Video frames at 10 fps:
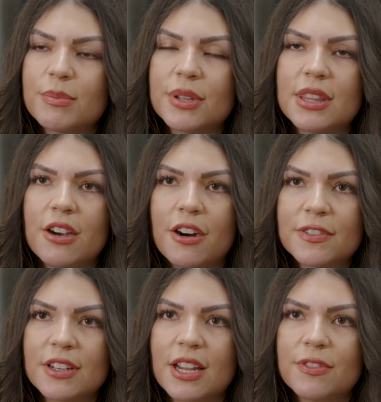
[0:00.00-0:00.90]
but they
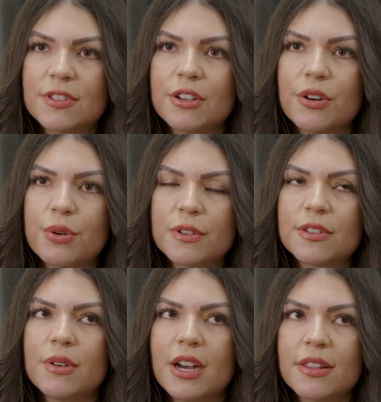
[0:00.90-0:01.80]
often have to go
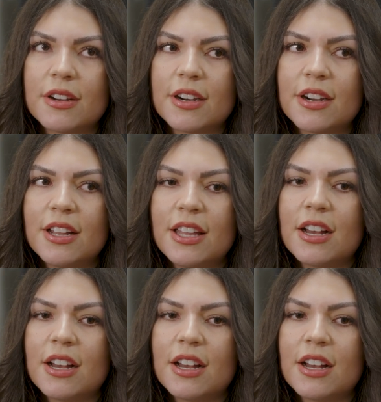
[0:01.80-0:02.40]
to other